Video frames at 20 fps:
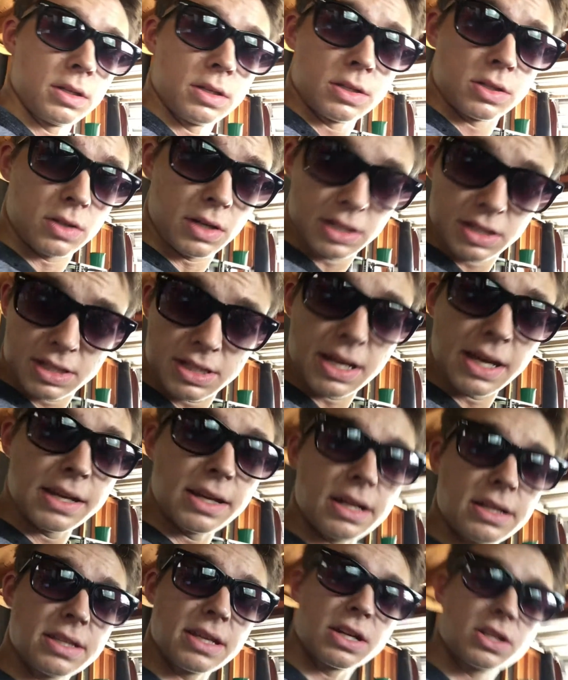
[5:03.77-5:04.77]
So I decided
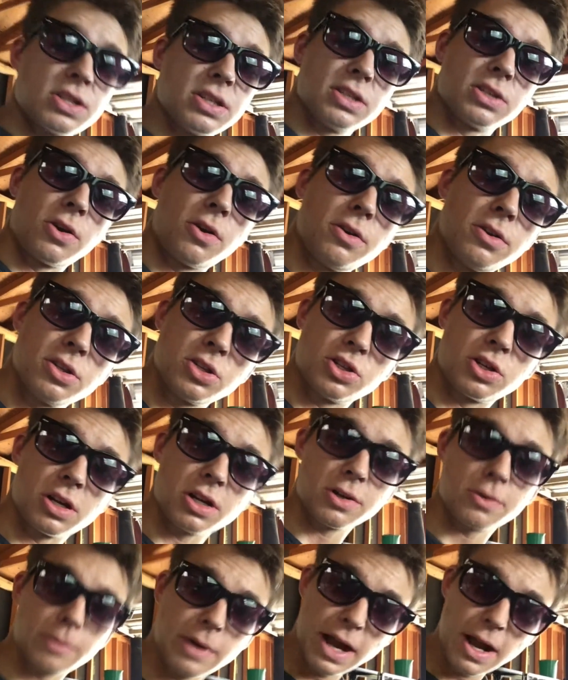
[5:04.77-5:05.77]
not to actually turn the
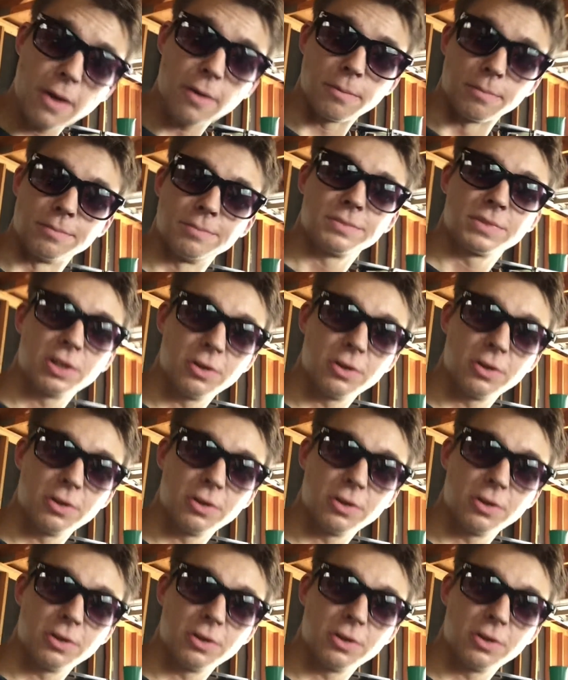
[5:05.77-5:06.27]
truck around.